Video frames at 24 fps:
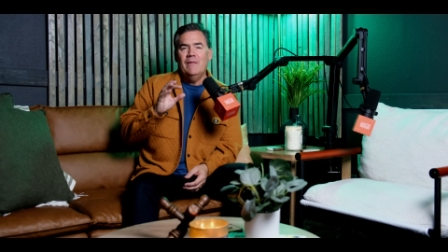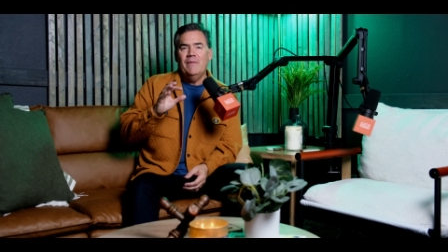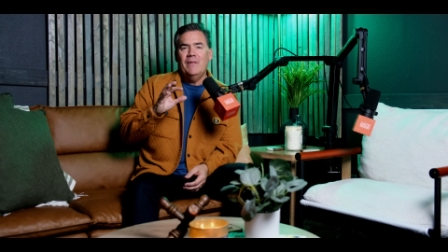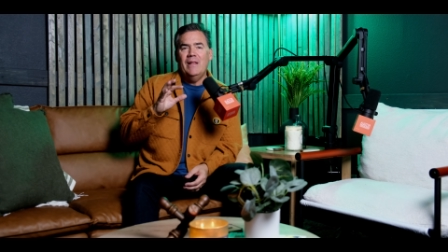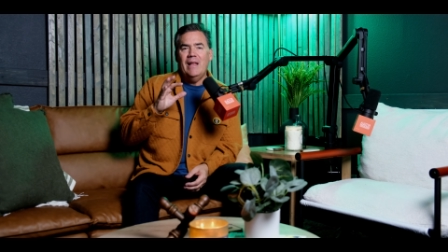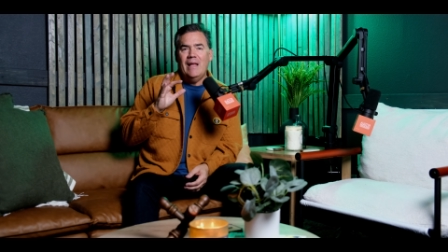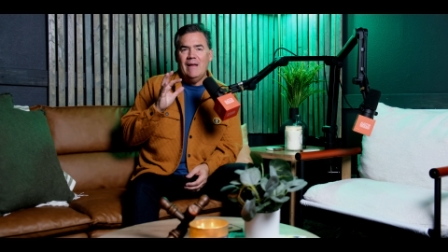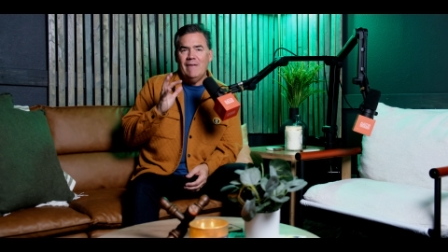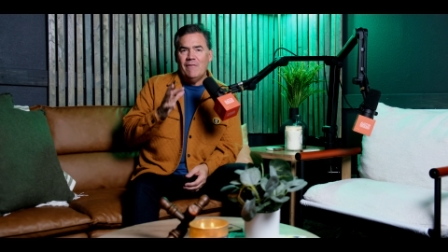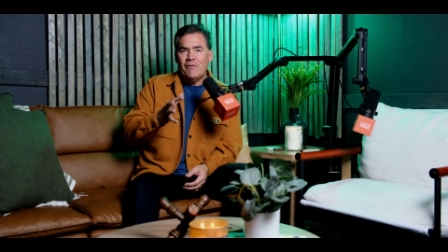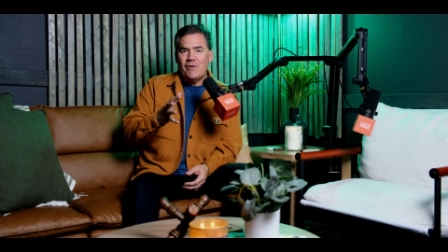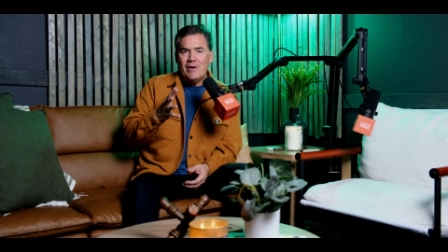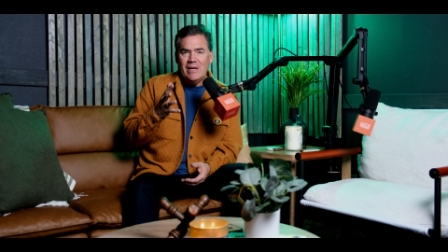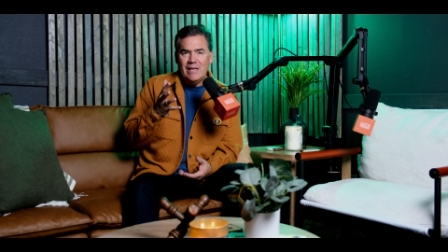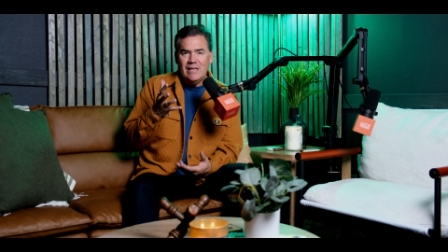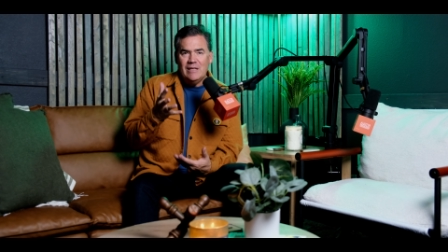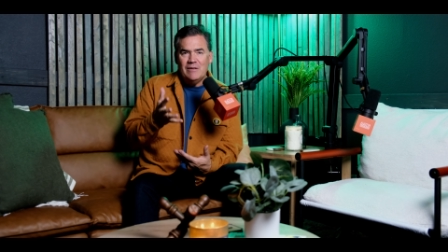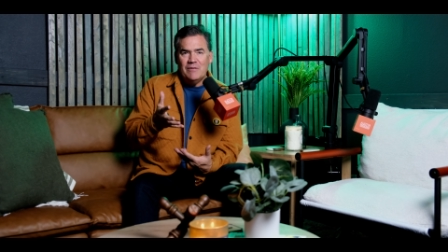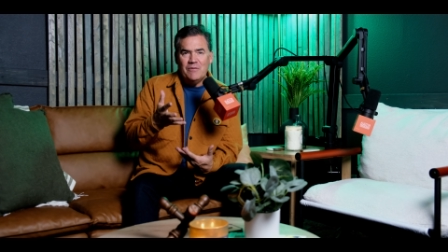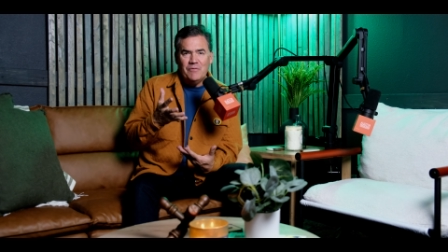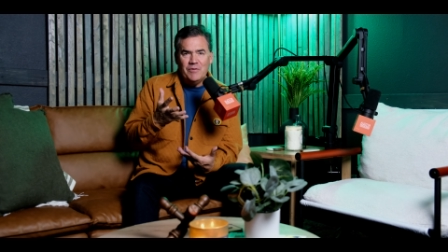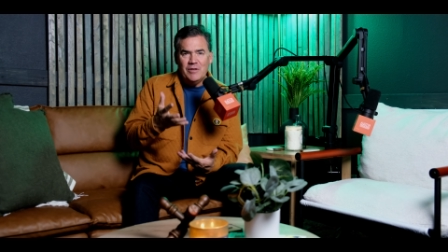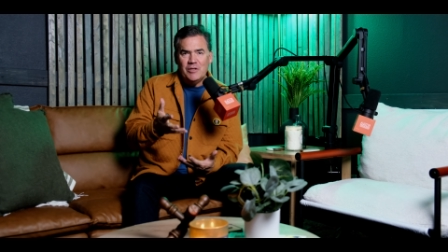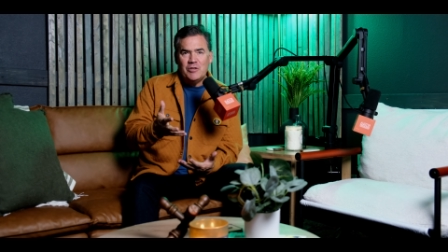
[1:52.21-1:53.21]
that every
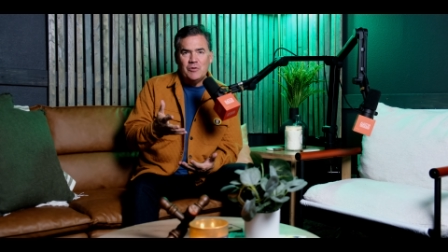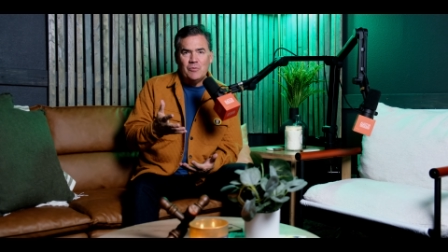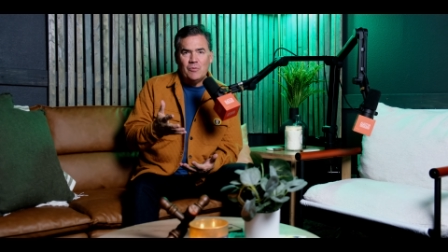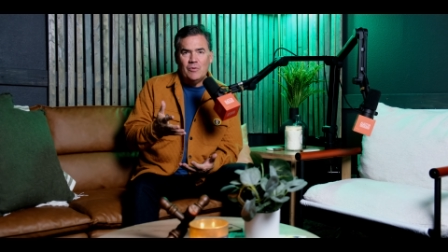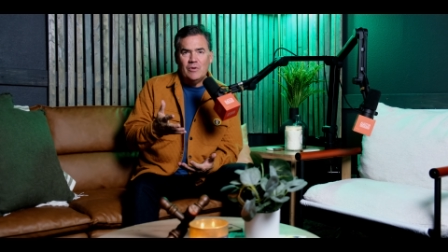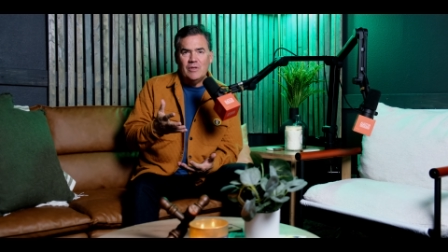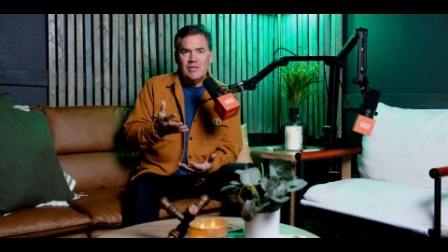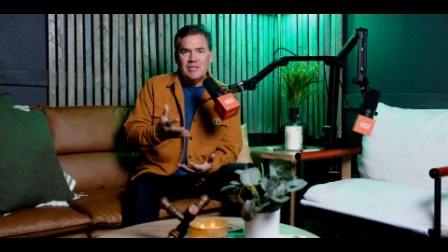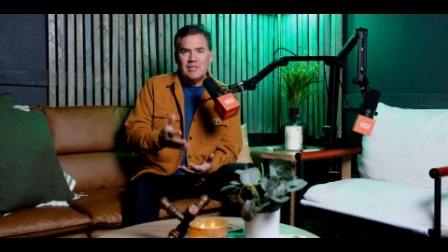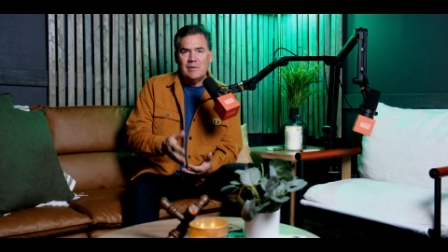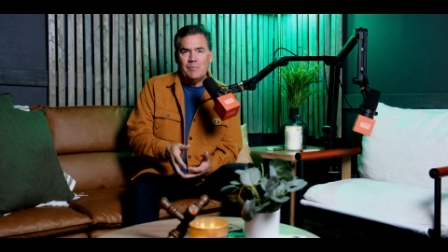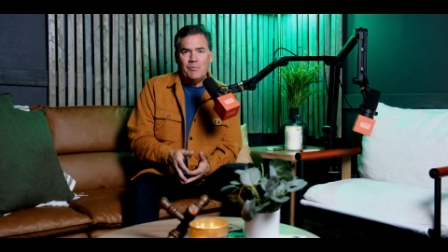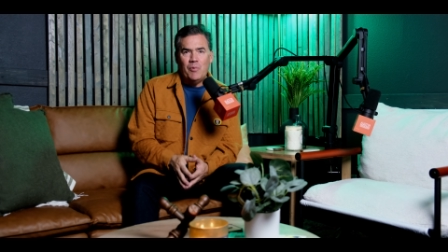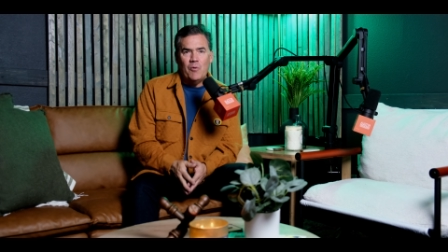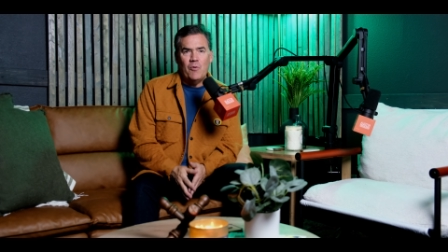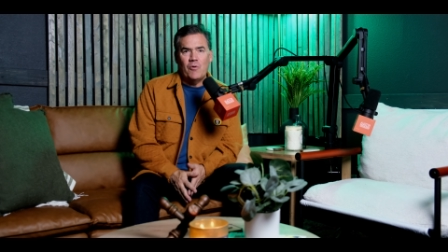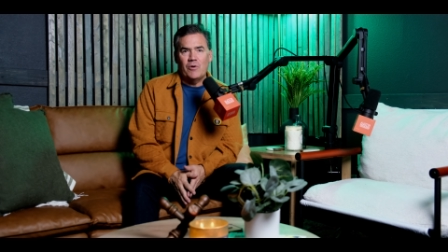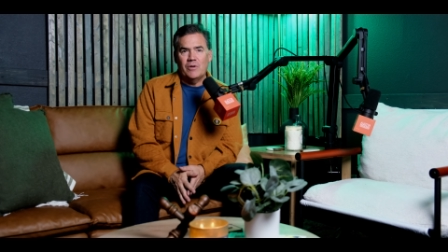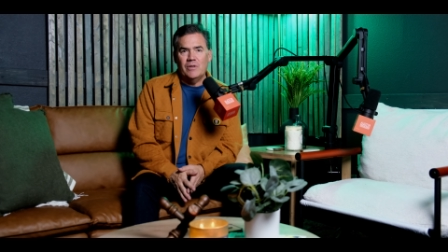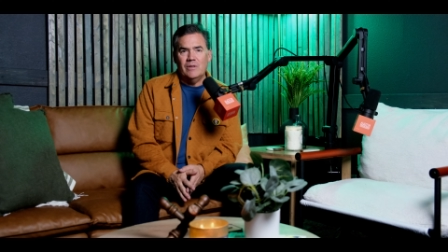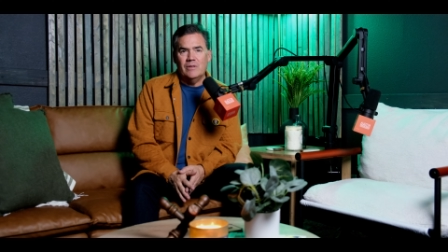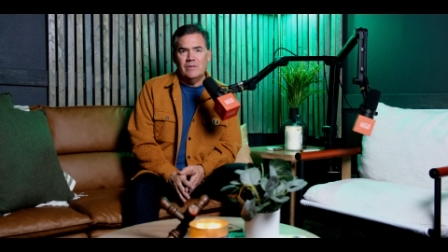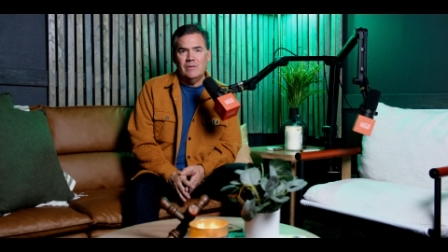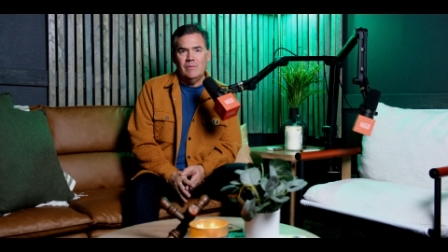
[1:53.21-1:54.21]
individual is
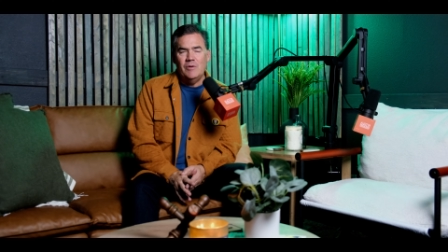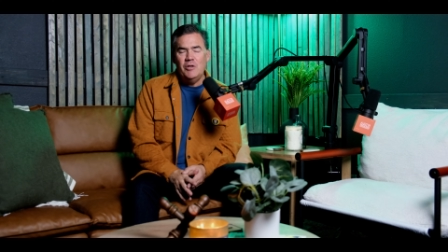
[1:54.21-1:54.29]
important.